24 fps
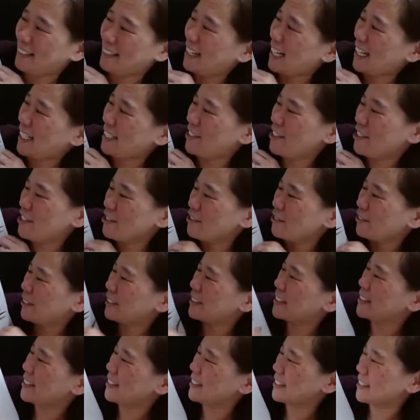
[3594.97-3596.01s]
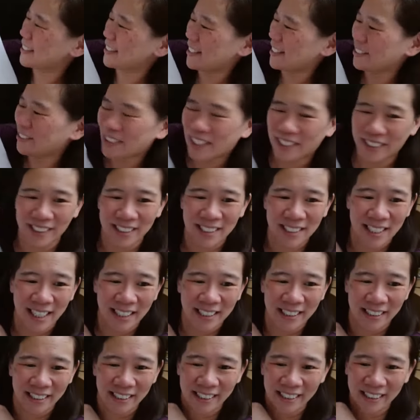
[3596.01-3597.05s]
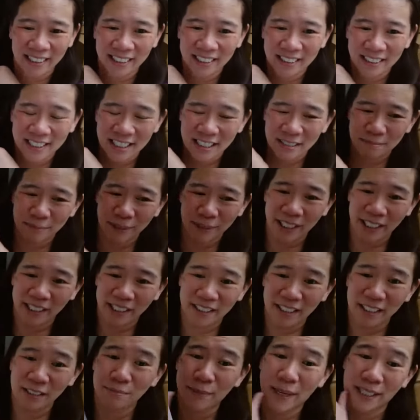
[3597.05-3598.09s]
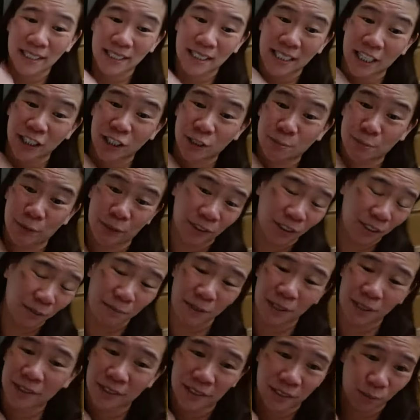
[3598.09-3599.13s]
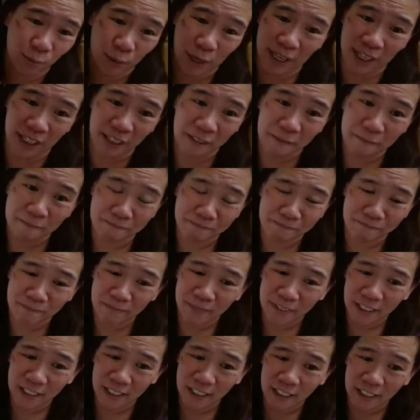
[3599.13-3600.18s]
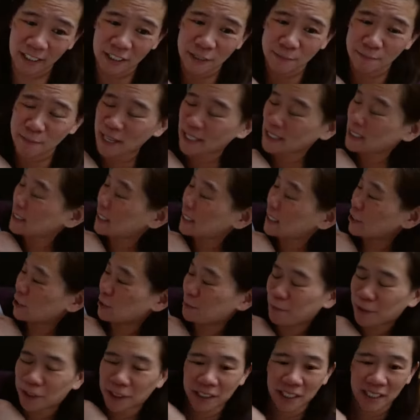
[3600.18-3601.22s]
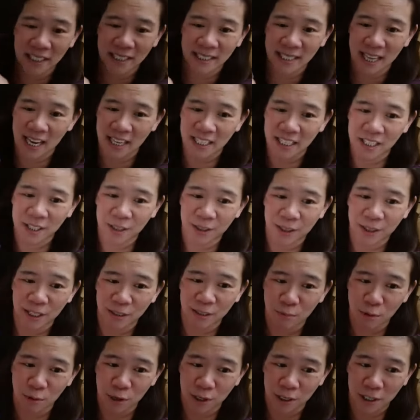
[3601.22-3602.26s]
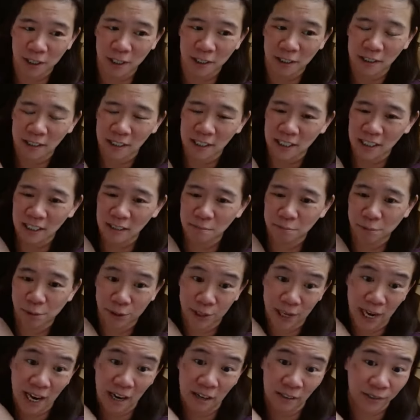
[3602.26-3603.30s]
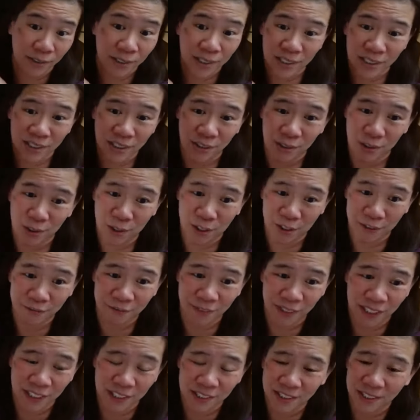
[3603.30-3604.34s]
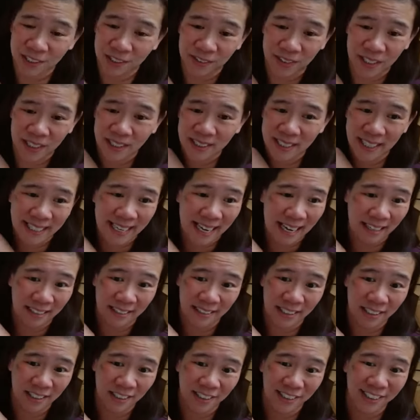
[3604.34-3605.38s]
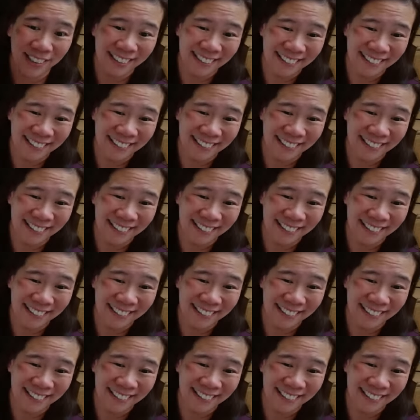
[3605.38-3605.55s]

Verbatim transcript: I know it's it's not that exciting, but I need my sketchbook to be this way. If my sketchbook is anything more pronounced or finished than this, I can't deal.